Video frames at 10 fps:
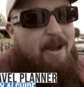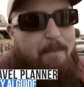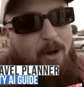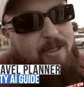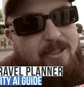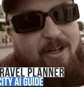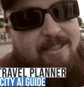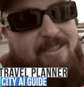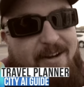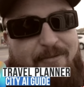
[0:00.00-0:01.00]
It
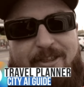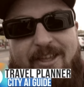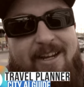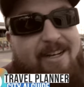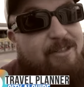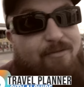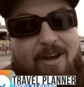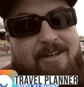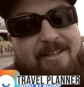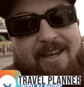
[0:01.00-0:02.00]
personalizes everything. It is
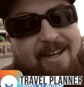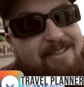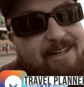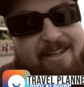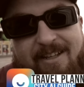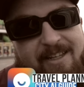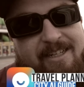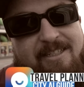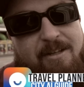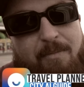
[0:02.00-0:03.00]
fucking gangster. The link's in the